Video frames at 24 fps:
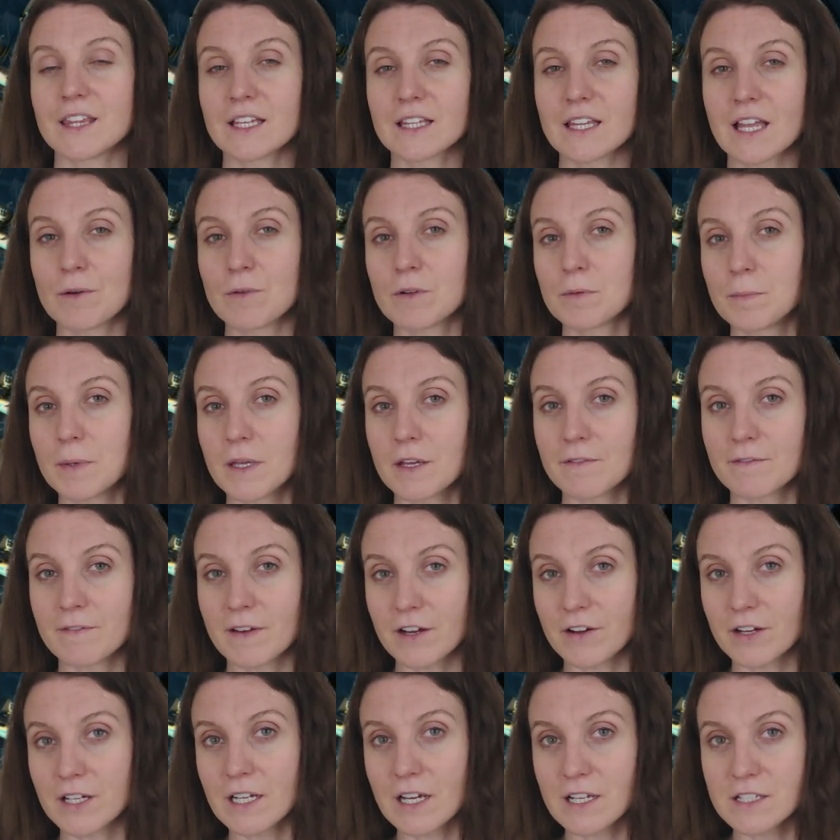I think that would
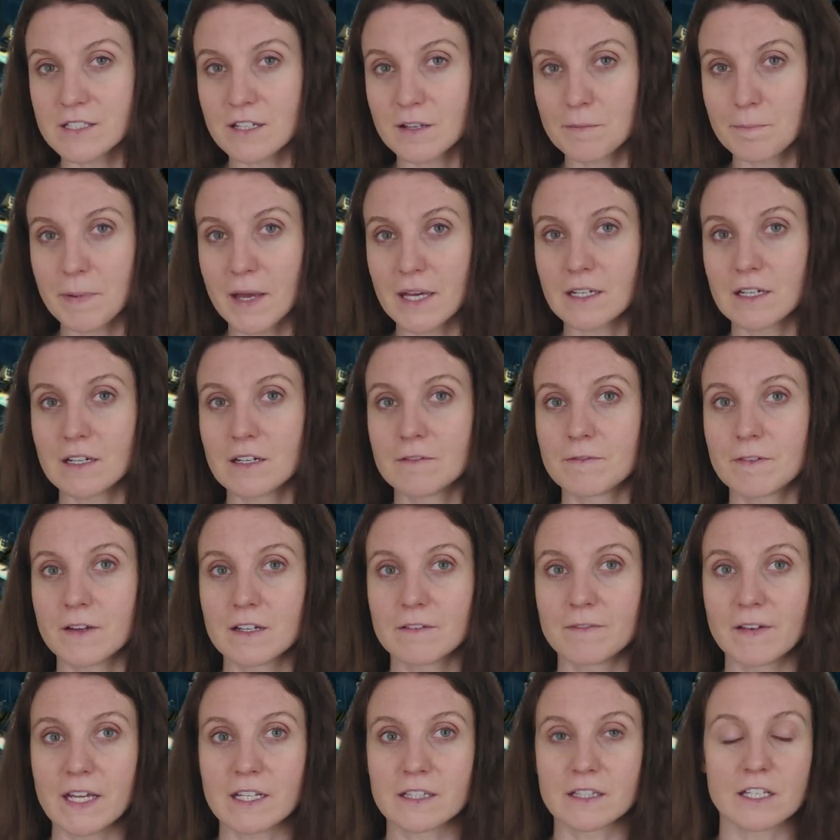be a very nice
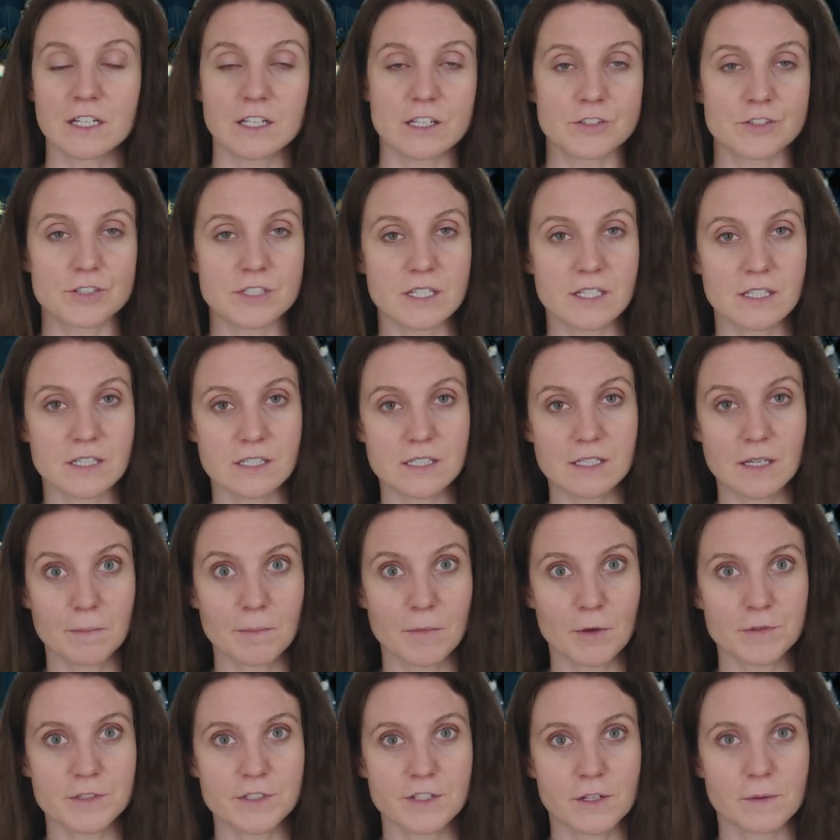competitive advantage
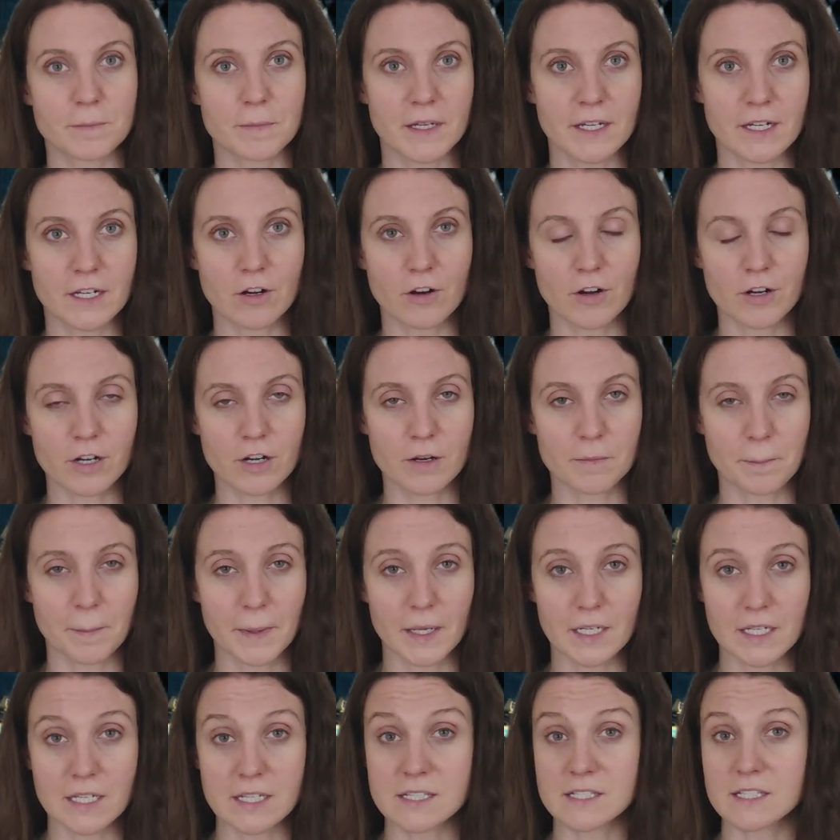since most European
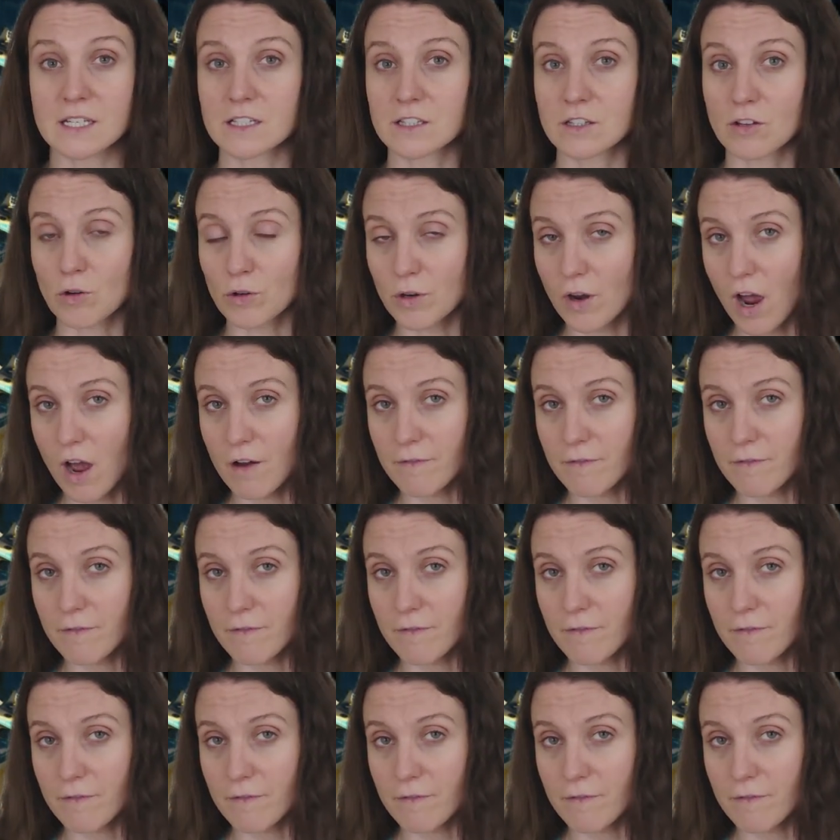car companies